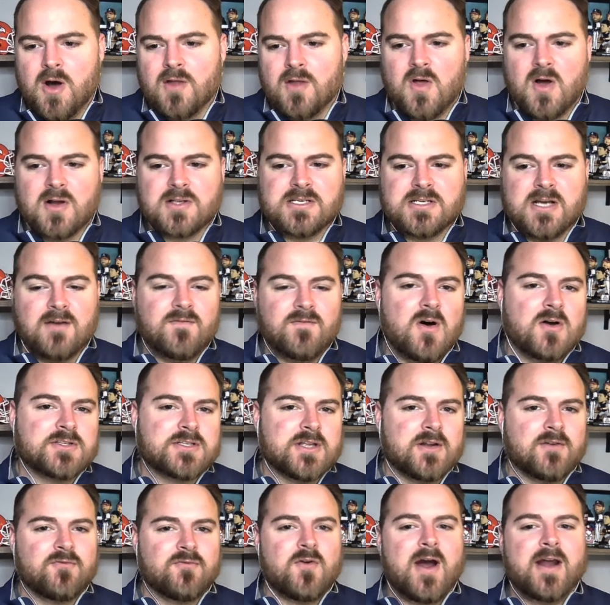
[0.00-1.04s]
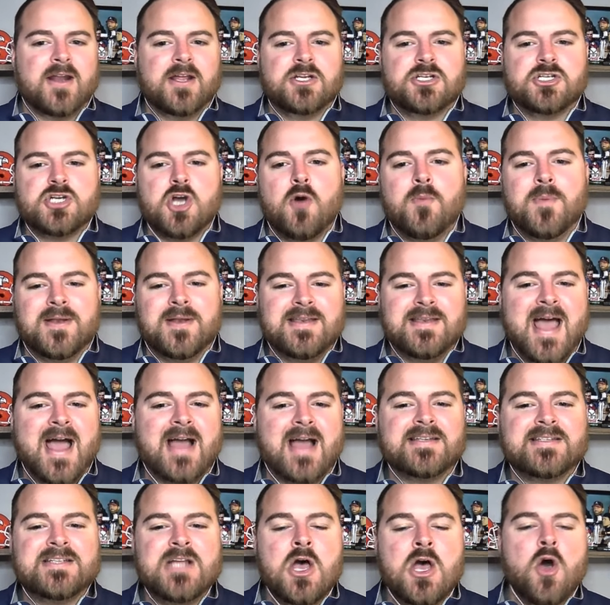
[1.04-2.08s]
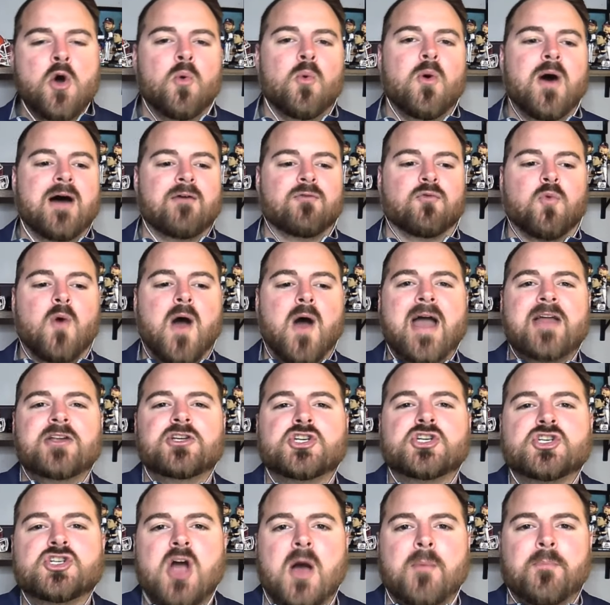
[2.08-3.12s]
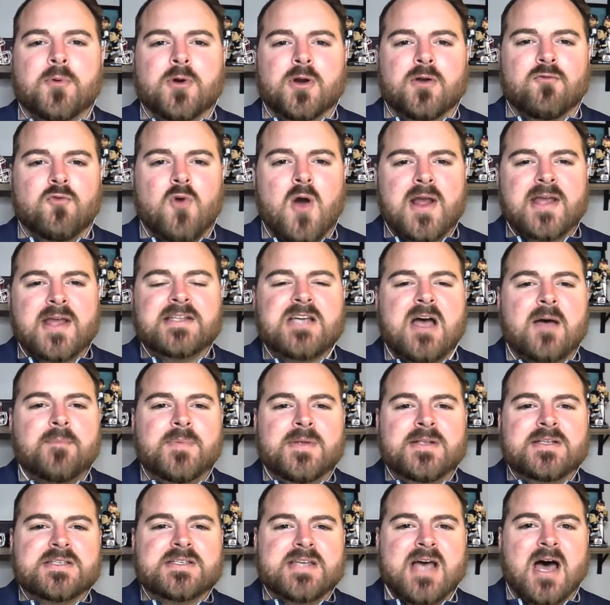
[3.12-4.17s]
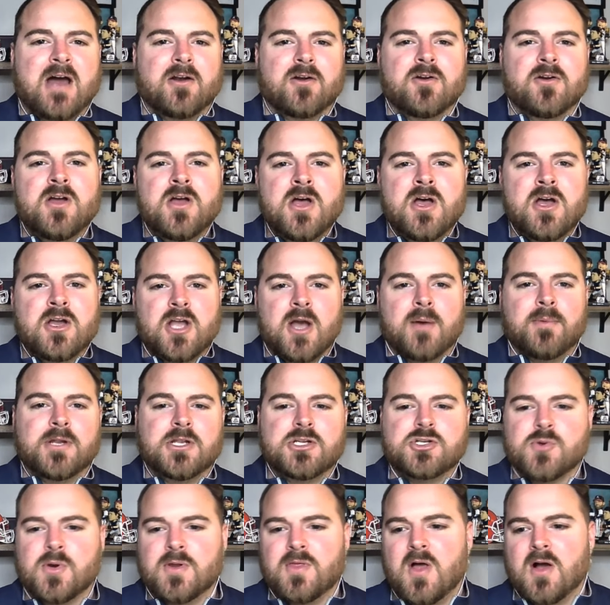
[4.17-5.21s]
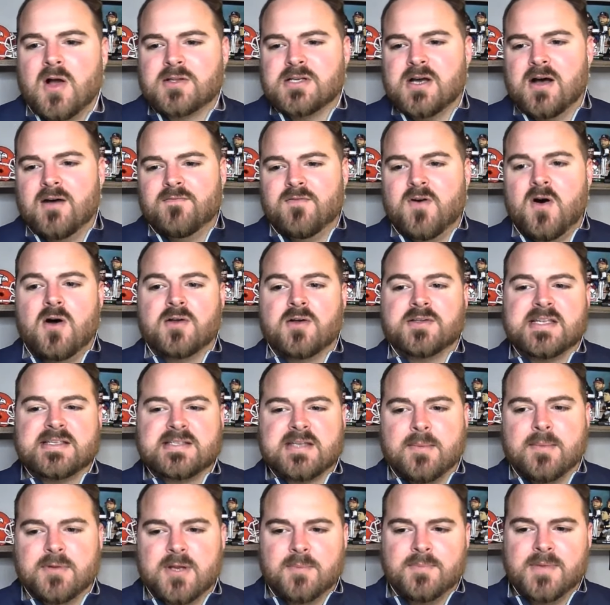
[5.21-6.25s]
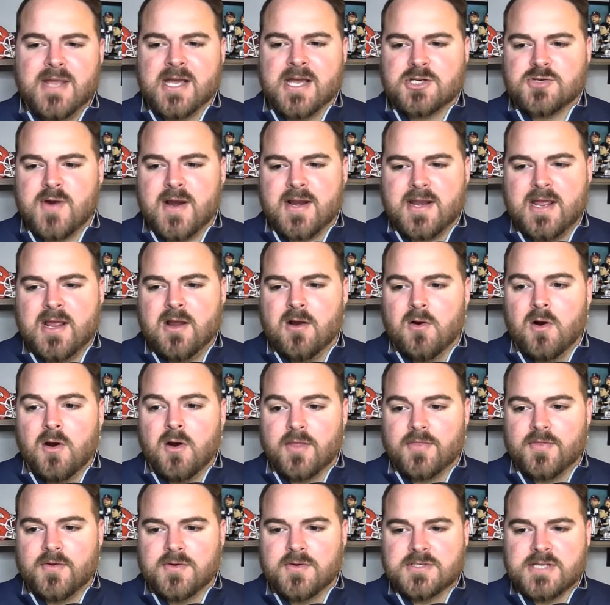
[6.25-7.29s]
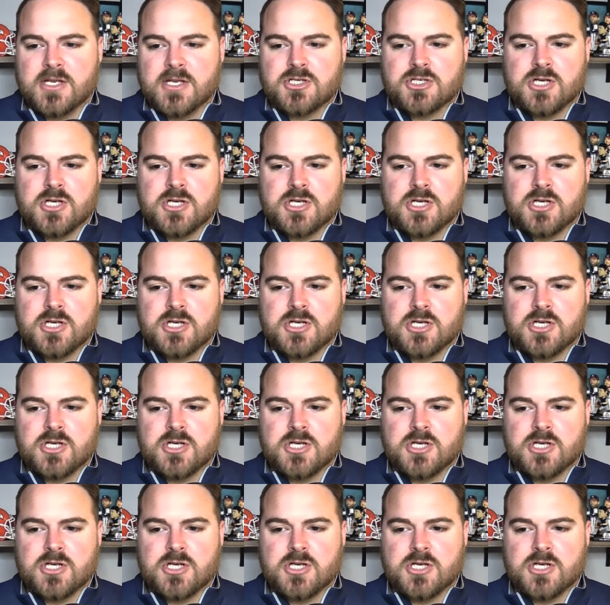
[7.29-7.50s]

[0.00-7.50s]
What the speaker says: on Locked On Vols on a Friday show. But next, we'll have Ryan Schumpert of Rocky Top Insider coming to join Locked On Vols. That's coming up next right here on a Thursday